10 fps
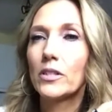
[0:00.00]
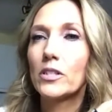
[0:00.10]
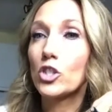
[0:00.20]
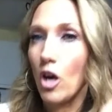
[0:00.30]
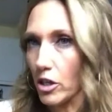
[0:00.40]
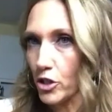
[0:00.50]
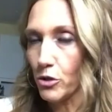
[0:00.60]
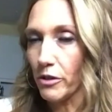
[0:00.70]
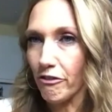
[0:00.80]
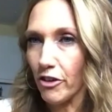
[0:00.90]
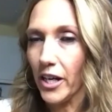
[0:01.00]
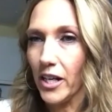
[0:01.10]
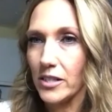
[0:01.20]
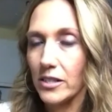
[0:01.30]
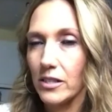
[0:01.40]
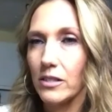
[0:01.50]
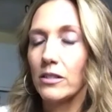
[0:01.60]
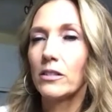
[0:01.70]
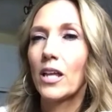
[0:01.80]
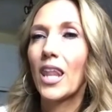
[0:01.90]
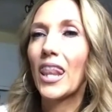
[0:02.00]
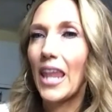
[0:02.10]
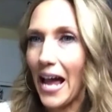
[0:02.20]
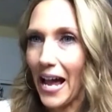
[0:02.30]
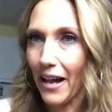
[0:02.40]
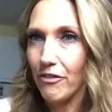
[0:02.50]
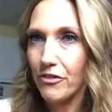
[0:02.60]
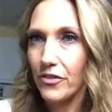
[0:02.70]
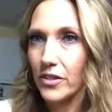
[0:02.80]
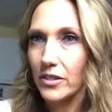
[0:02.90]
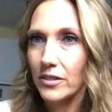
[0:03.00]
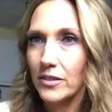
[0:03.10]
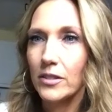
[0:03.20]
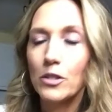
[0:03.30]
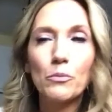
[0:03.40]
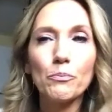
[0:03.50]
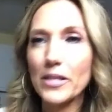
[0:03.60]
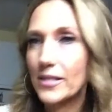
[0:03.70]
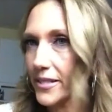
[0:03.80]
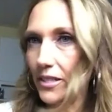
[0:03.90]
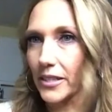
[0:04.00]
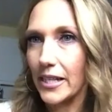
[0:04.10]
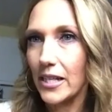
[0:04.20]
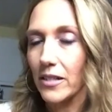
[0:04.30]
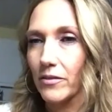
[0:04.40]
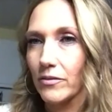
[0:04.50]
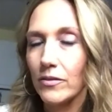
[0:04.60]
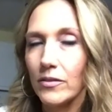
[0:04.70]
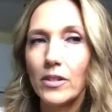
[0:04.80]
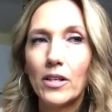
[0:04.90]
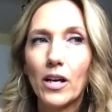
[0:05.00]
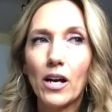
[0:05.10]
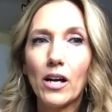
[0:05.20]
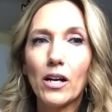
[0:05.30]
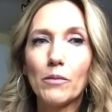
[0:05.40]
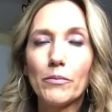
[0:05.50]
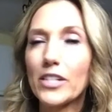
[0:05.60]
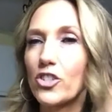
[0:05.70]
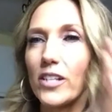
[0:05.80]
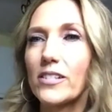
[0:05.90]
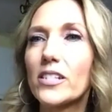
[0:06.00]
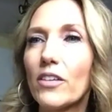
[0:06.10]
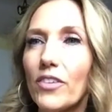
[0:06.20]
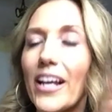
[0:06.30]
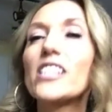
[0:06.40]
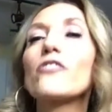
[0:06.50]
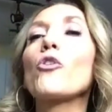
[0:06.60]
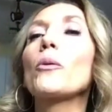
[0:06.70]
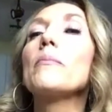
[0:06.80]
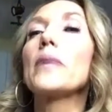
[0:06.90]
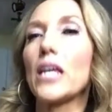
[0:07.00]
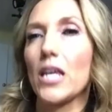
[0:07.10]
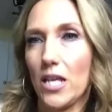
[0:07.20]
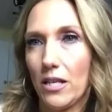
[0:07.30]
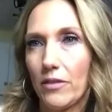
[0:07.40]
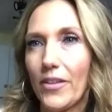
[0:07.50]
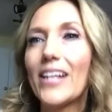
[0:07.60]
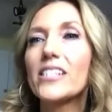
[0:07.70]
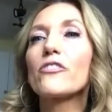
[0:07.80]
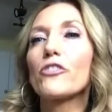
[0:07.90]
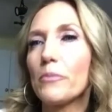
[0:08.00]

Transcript: talk to a friend, laugh, be silly, It's stuff like, it's for me. That's for